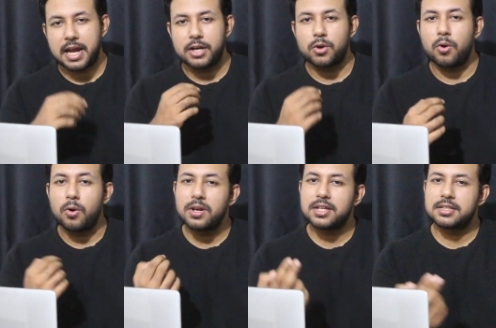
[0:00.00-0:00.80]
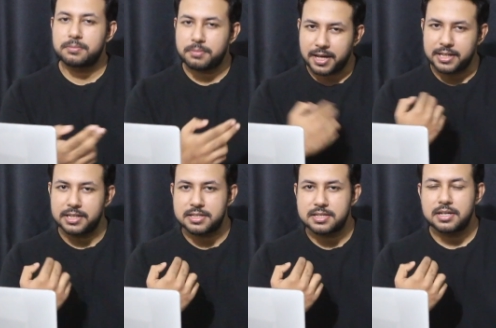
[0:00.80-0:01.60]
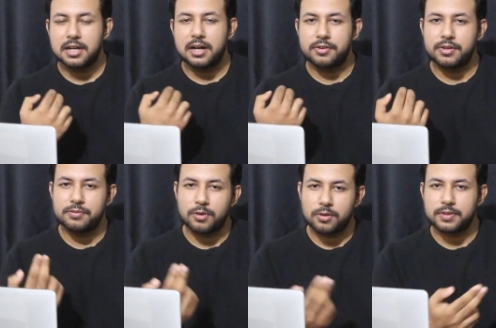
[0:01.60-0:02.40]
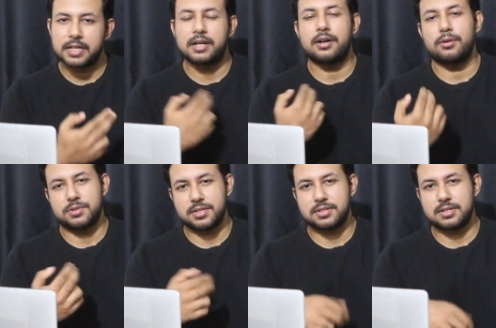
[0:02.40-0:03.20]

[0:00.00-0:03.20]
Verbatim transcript: and all other planets are revolving around the